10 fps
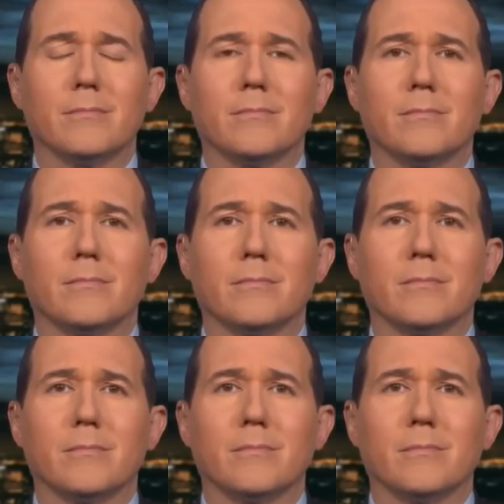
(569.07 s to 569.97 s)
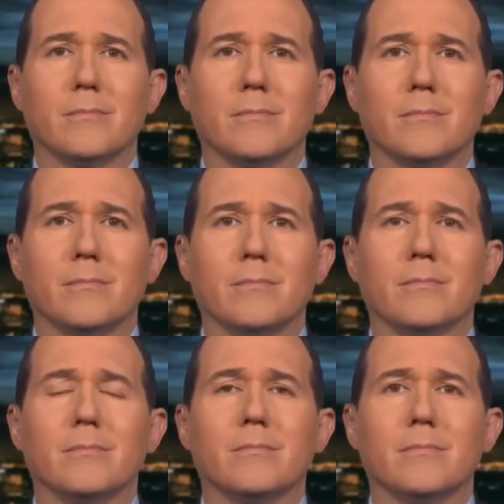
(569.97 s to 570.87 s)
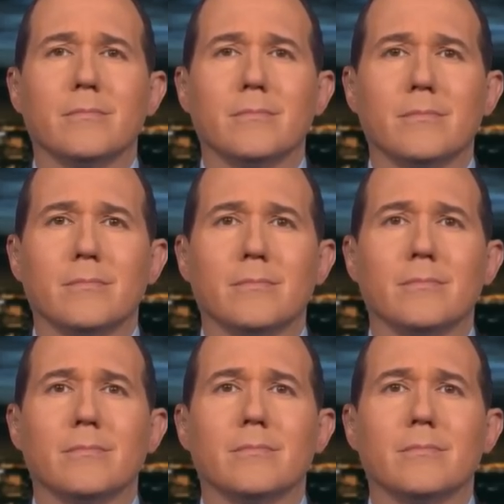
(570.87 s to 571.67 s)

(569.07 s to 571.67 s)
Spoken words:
The person shown says nothing.